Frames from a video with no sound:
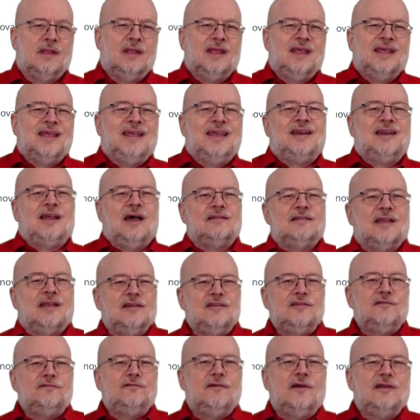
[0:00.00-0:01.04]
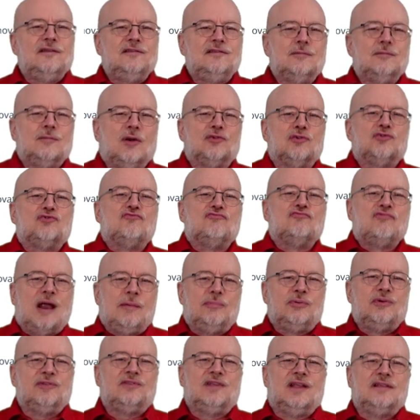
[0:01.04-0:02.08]
It identifies the most
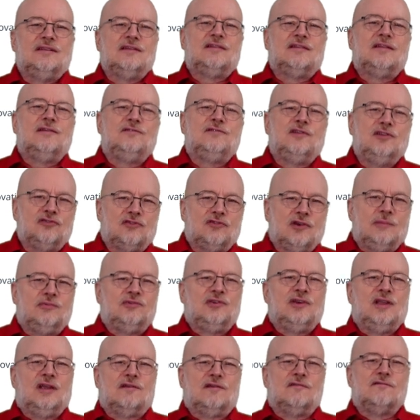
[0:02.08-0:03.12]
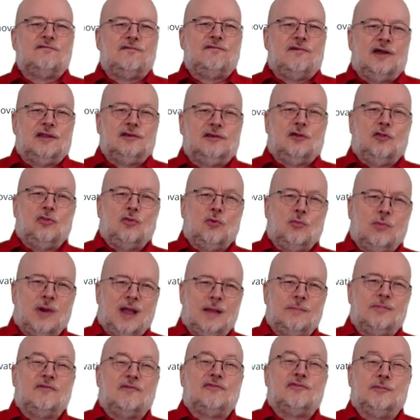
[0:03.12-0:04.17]
representative description it can find on the
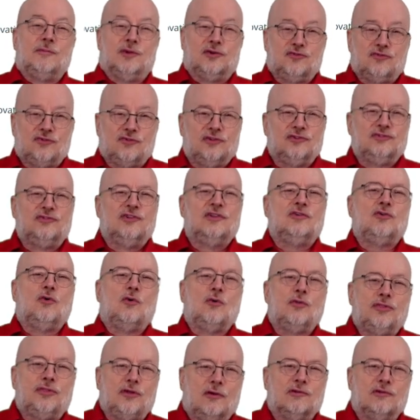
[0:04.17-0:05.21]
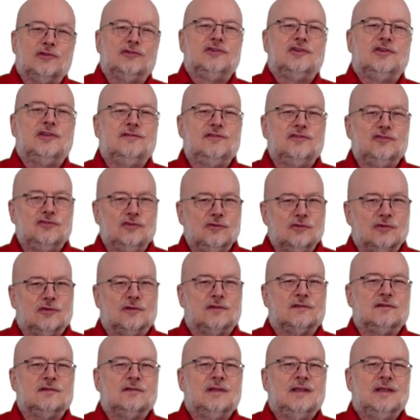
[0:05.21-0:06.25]
web from a trusted authoritative
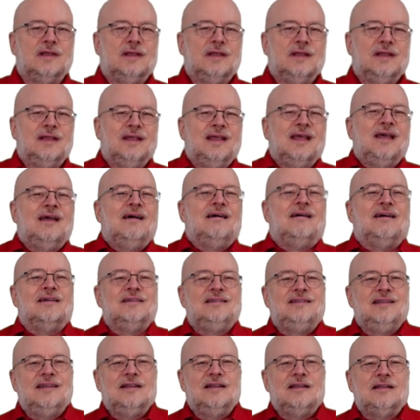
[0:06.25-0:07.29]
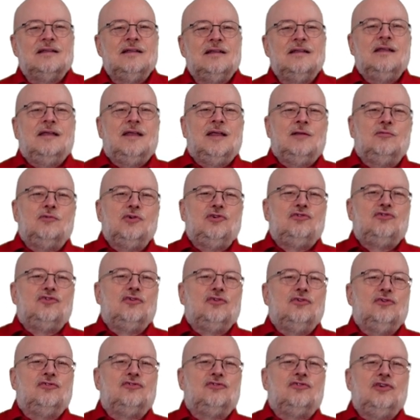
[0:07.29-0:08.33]
source. Ideally, it would
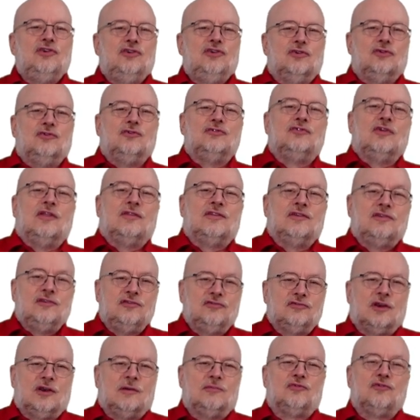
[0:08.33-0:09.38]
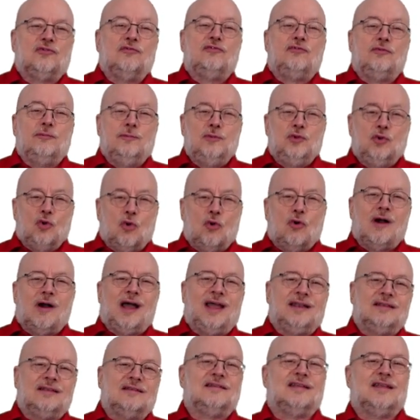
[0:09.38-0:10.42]
choose to use the description from your
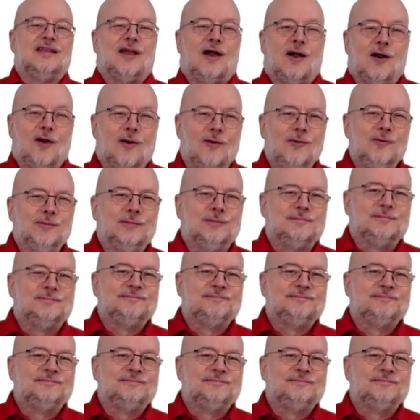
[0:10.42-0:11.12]
entity home.